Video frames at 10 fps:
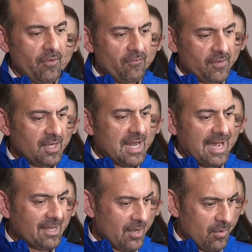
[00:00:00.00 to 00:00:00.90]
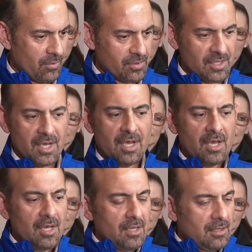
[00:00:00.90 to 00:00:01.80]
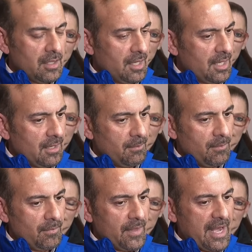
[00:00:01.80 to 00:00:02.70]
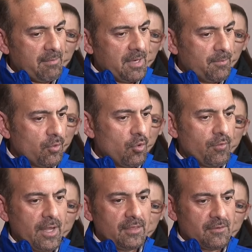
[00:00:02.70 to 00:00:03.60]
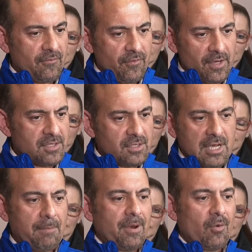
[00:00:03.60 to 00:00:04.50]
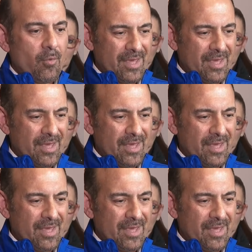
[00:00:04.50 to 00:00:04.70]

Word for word: fifty-nine loans um, that have been approved in the first couple of